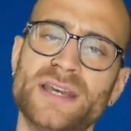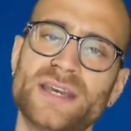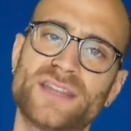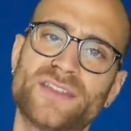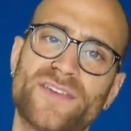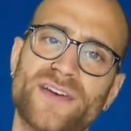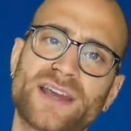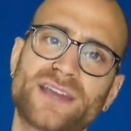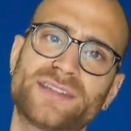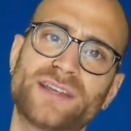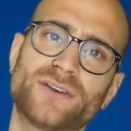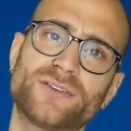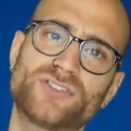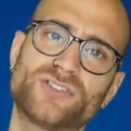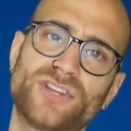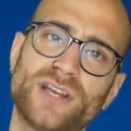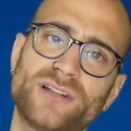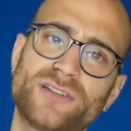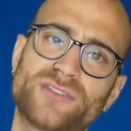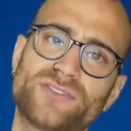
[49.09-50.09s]
the fact how
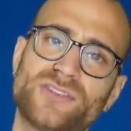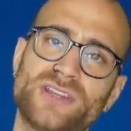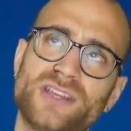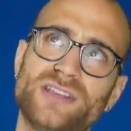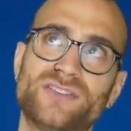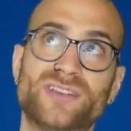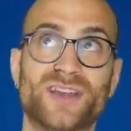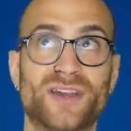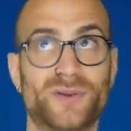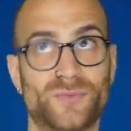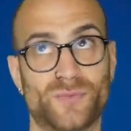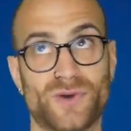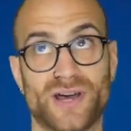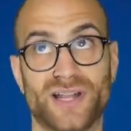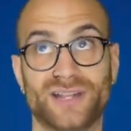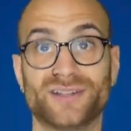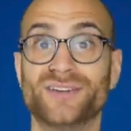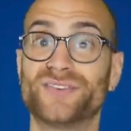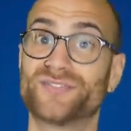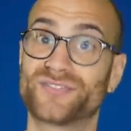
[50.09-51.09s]
Chelsea's, well,